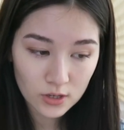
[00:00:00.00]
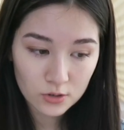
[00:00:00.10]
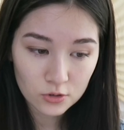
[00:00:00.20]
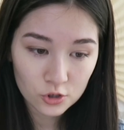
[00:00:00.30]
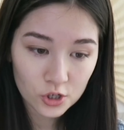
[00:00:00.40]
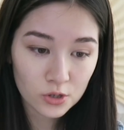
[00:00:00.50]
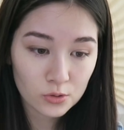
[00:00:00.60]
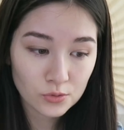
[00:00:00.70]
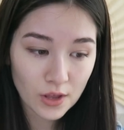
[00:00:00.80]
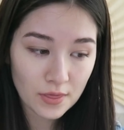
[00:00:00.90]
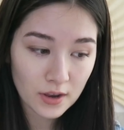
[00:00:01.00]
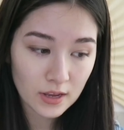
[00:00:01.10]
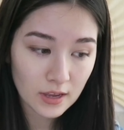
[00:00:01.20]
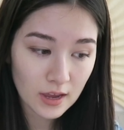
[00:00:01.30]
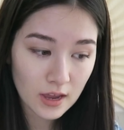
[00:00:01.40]
at Trader Joe's,
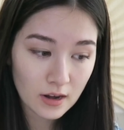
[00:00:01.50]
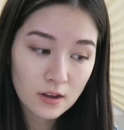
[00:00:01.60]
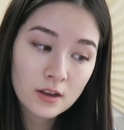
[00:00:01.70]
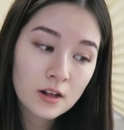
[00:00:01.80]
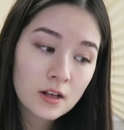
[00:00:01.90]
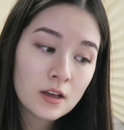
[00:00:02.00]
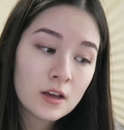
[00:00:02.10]
and then again